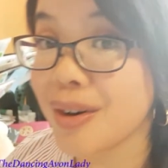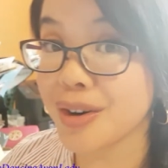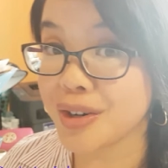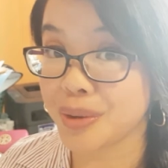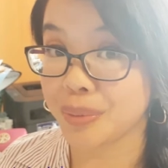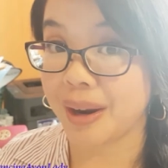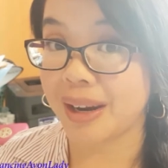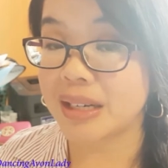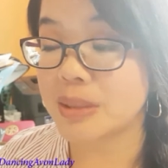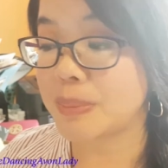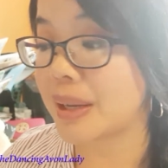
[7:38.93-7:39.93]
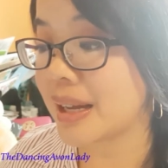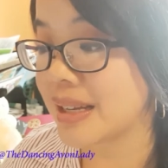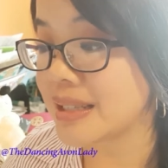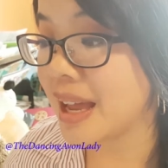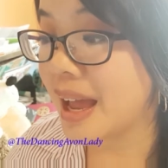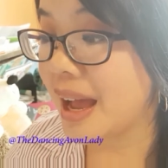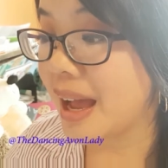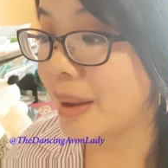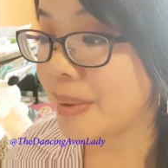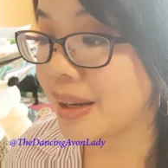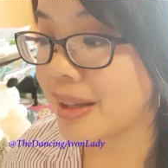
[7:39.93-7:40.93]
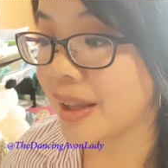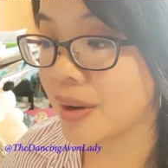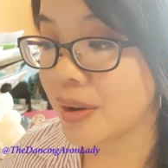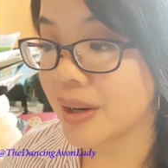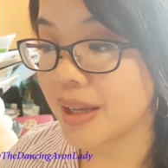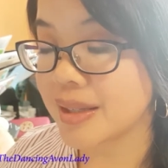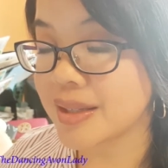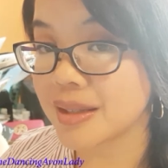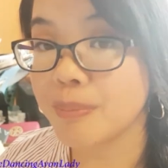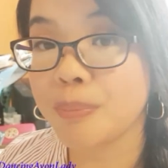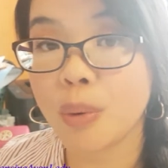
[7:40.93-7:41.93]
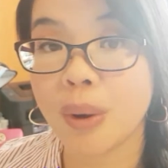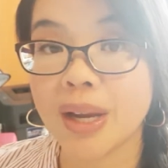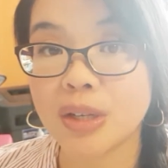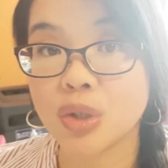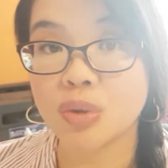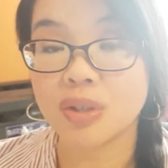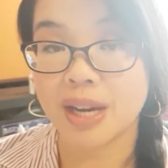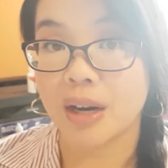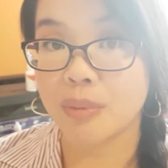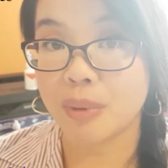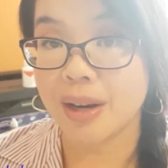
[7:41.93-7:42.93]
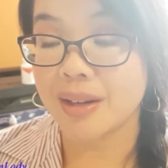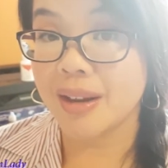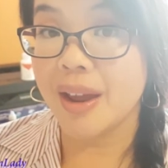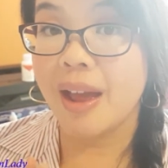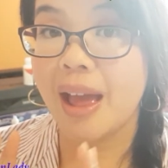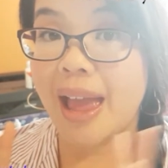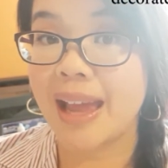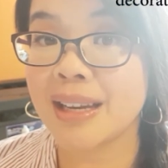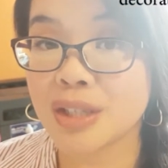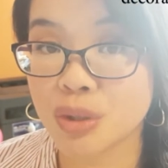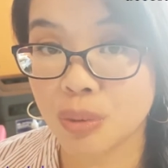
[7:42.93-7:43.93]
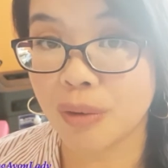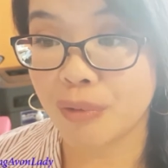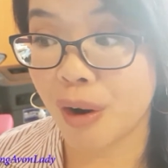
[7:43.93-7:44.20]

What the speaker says: are great because, I mean, they are a simple way to decorate any sort of